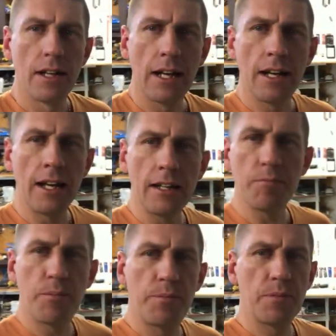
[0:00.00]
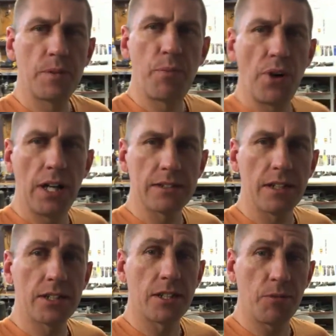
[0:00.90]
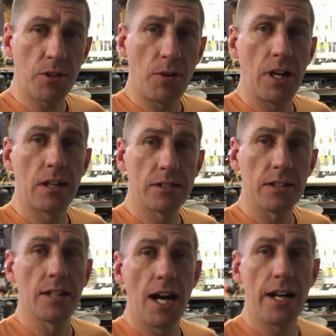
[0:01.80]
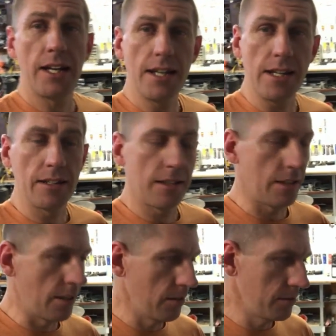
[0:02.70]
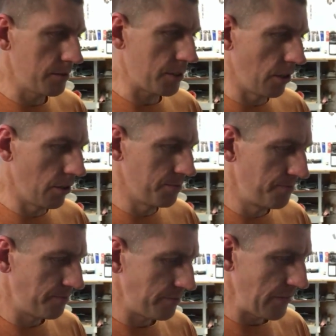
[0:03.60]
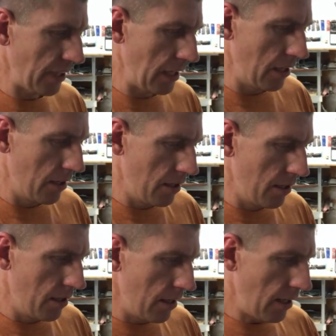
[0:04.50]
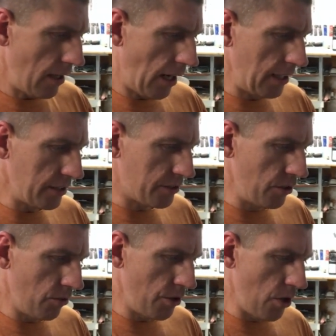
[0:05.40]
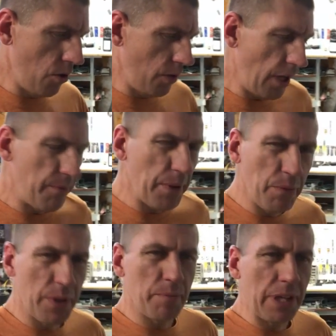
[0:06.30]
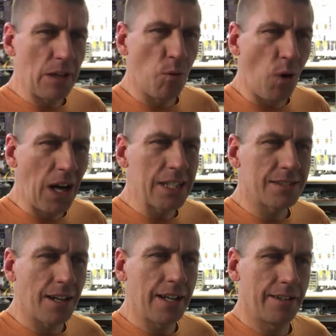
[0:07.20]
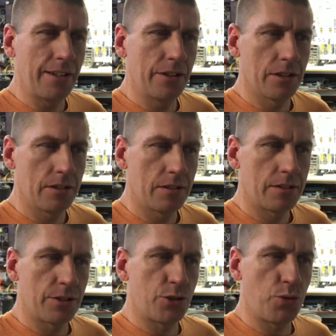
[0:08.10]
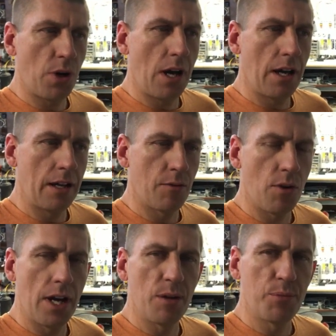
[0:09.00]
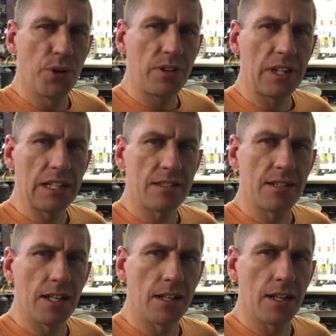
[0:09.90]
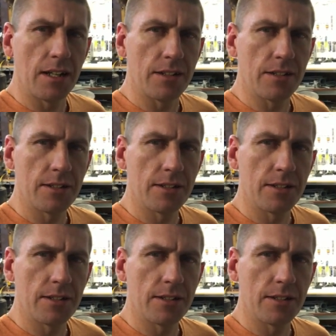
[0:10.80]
in any process that requires a lot of heat, you know? So I just don't know if it would be a wise idea to try and write a book this day and age.